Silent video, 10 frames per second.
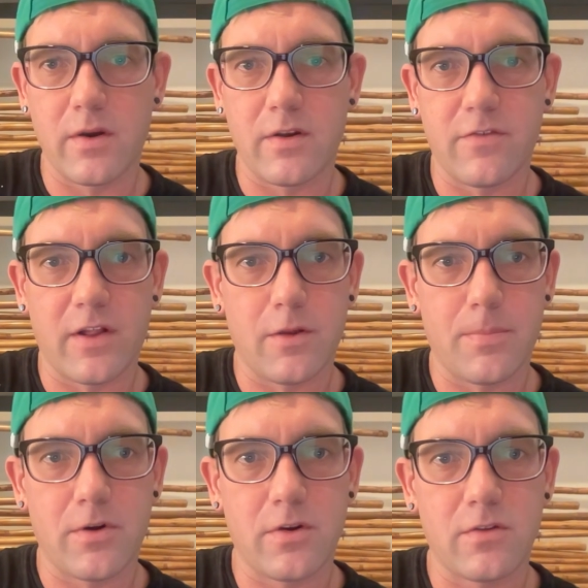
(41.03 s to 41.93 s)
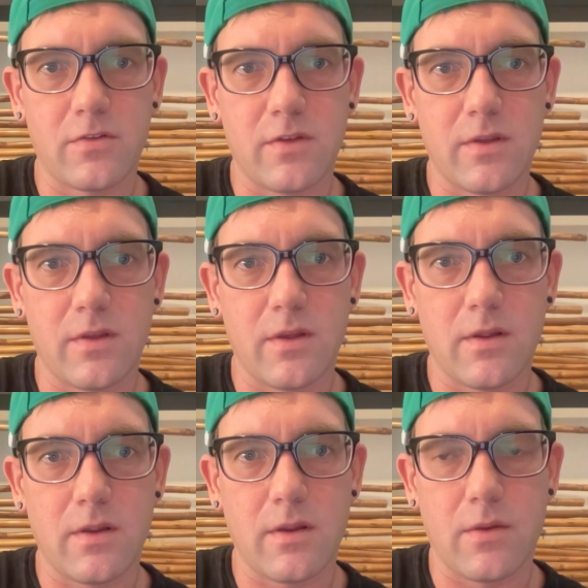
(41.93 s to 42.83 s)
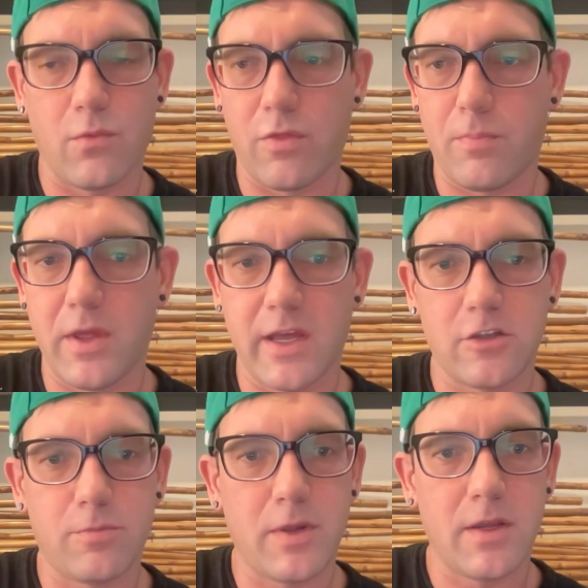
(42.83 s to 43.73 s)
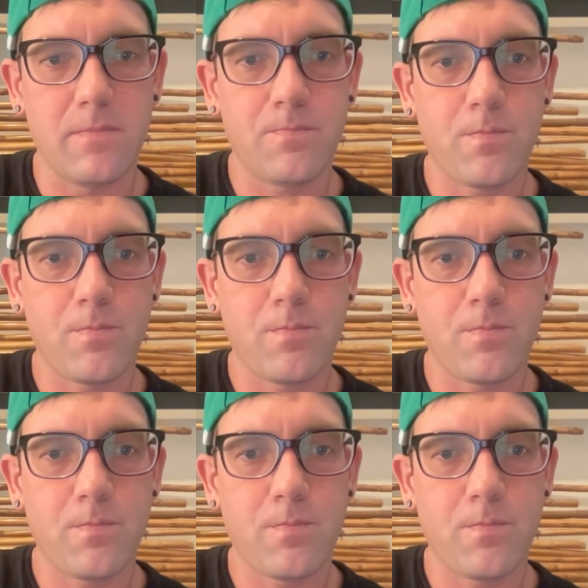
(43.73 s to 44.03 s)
developers with PHP.